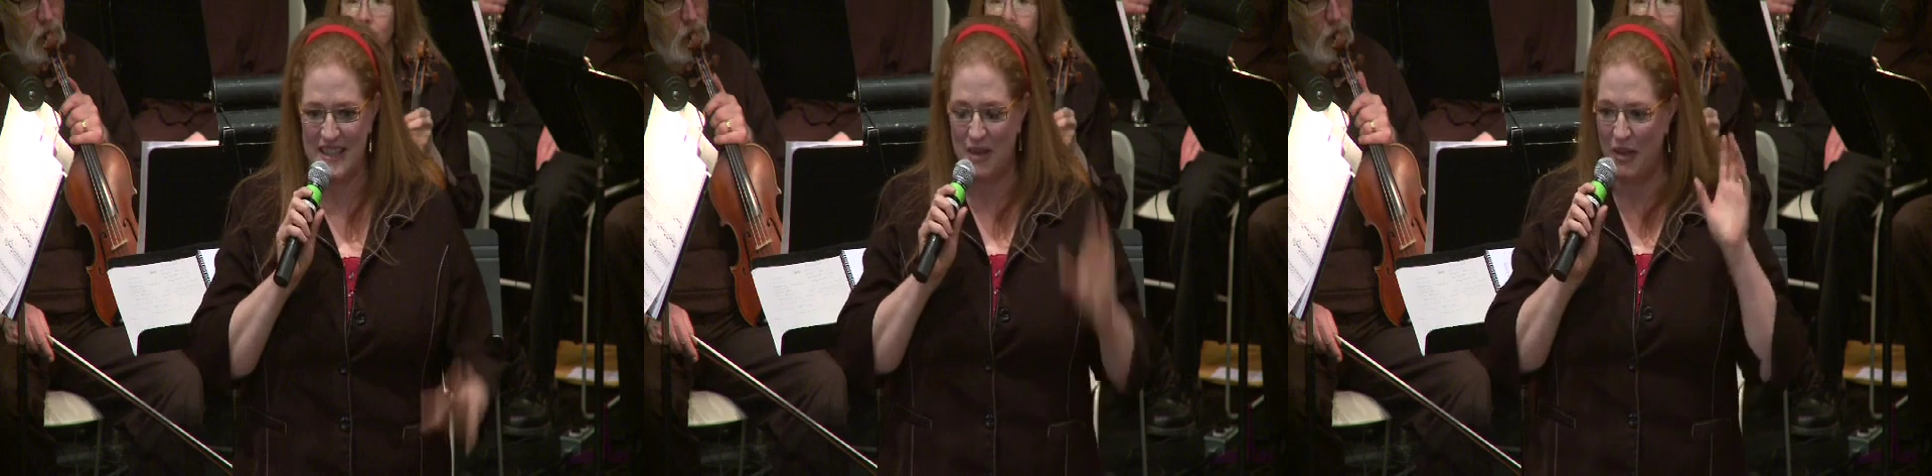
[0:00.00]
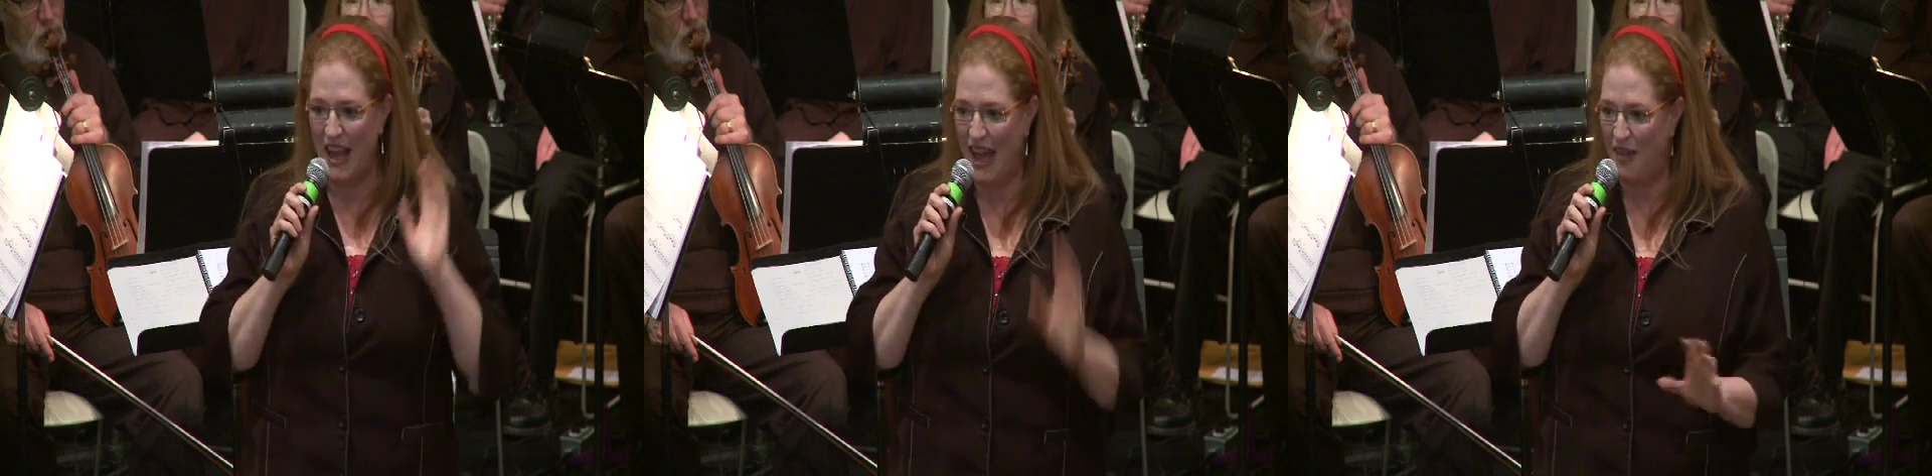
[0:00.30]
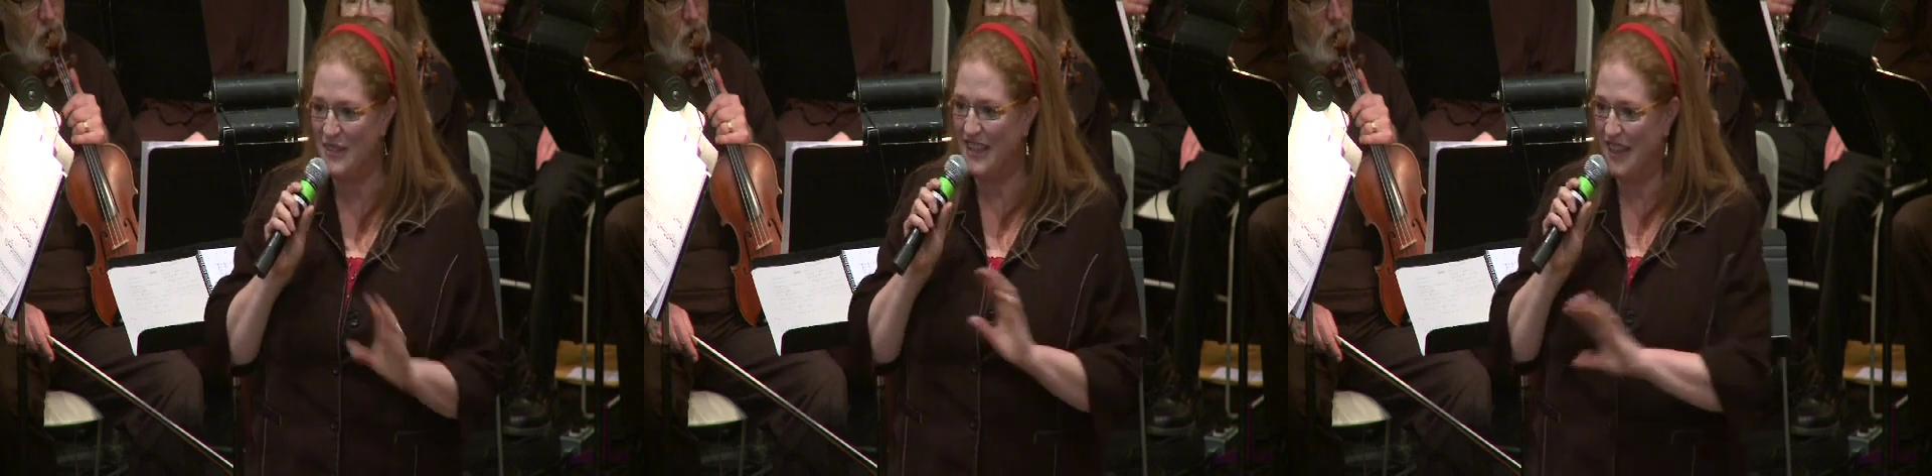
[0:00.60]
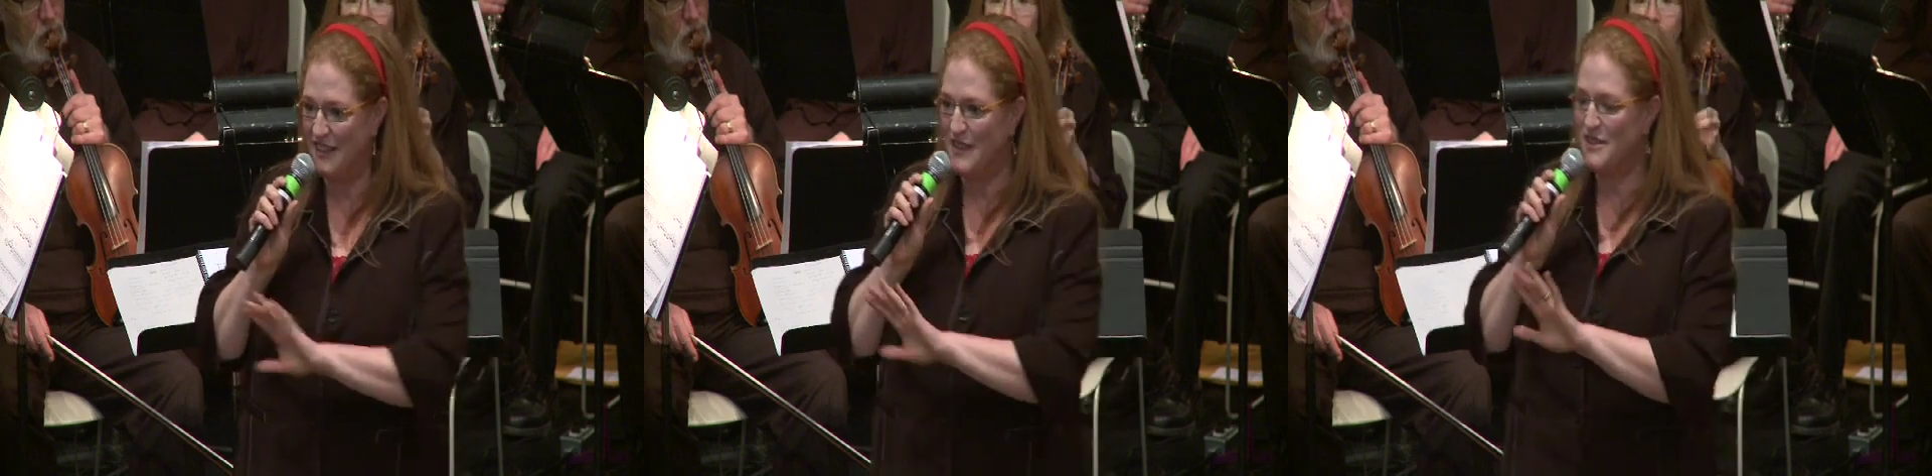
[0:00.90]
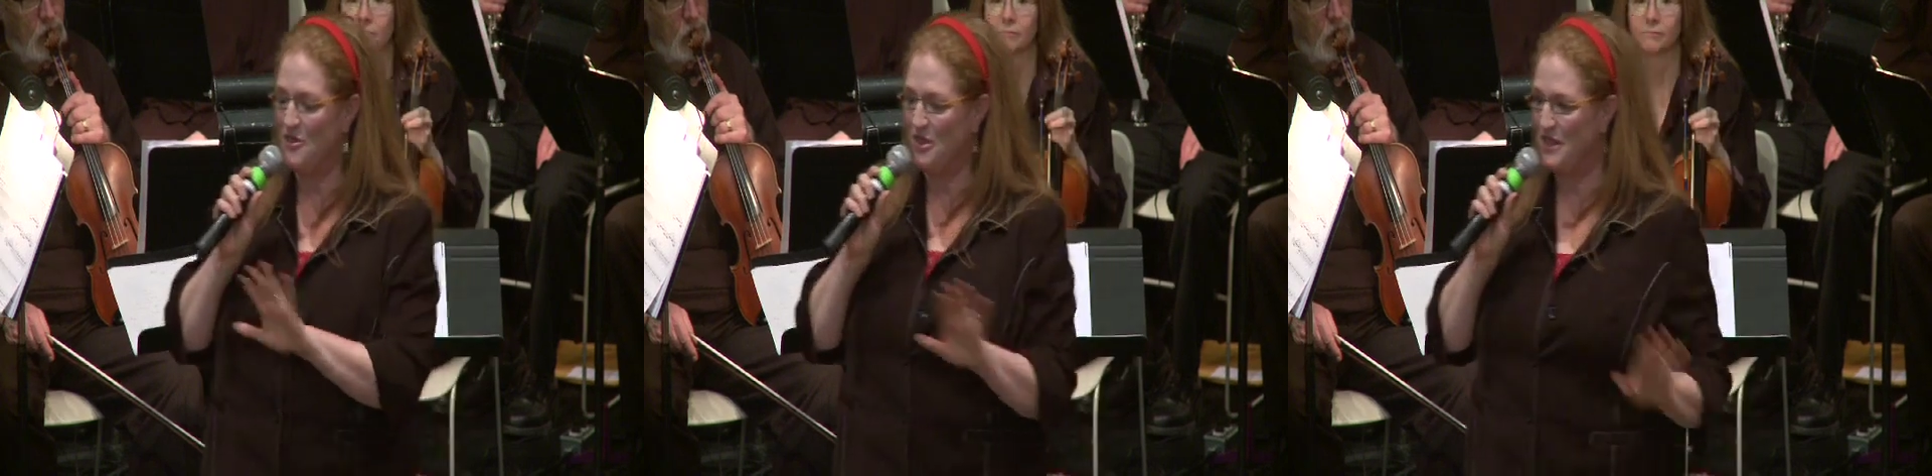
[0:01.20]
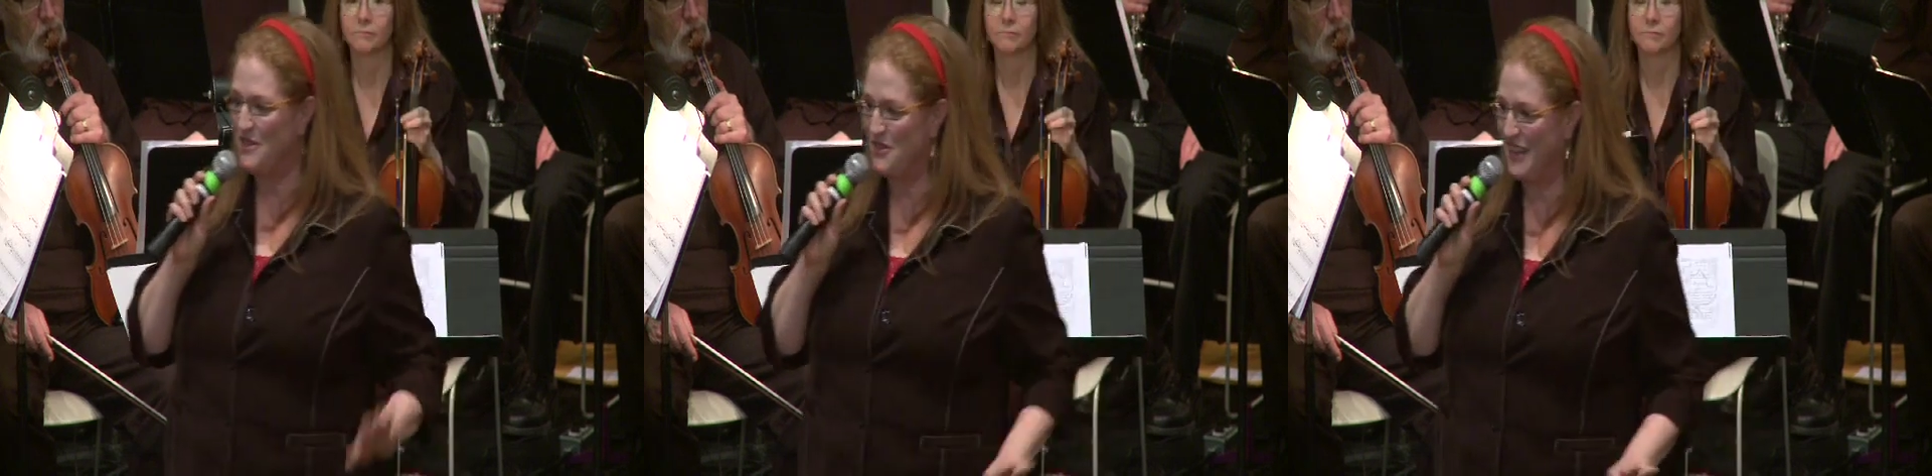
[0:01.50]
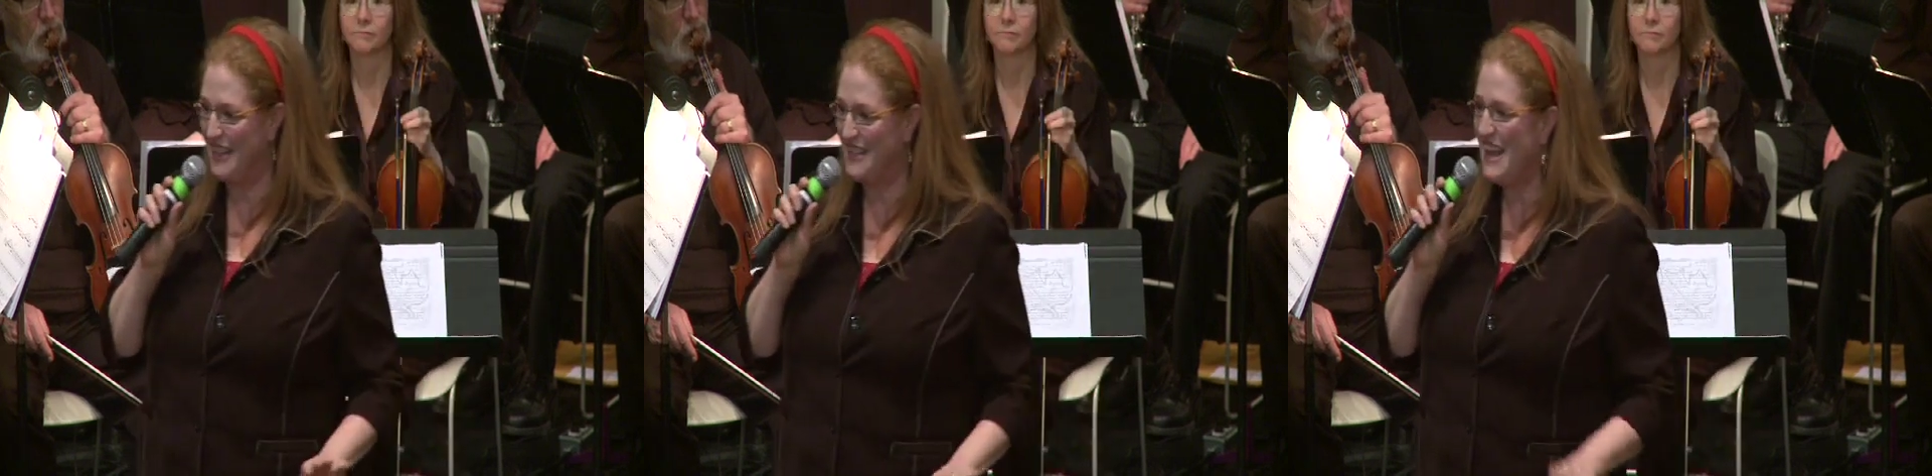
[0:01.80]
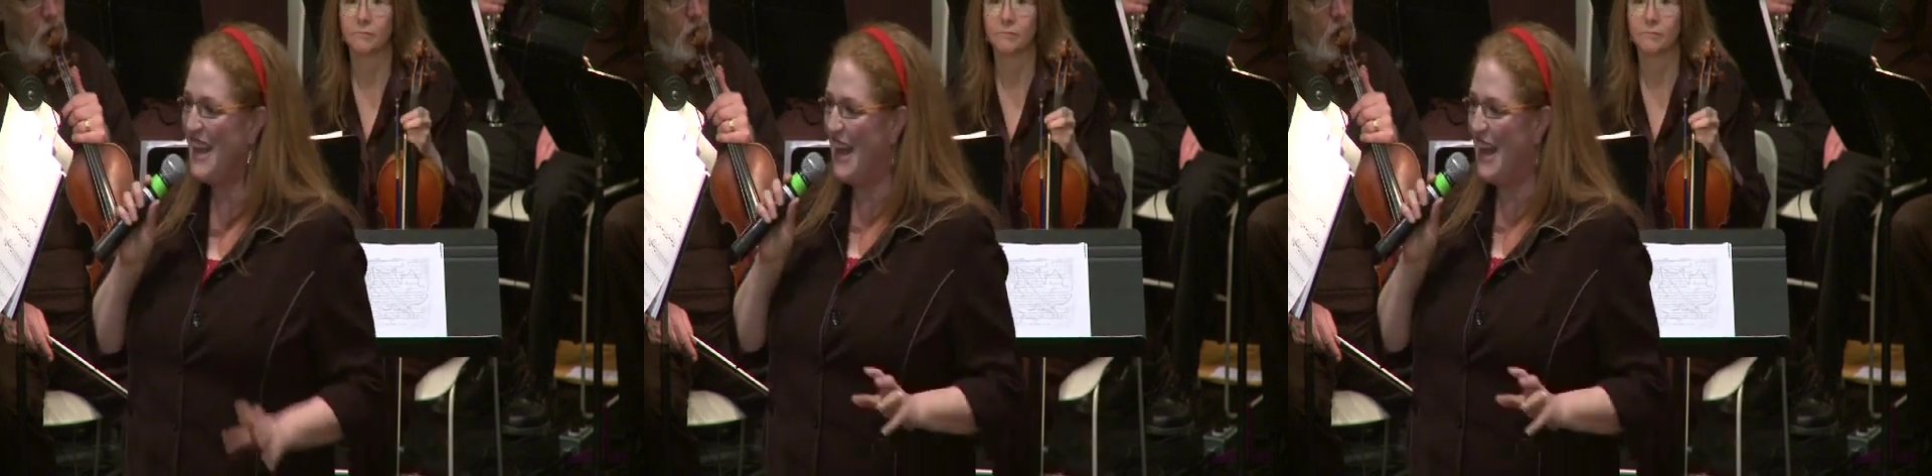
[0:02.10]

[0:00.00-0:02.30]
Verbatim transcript: and we have to get this orchestrated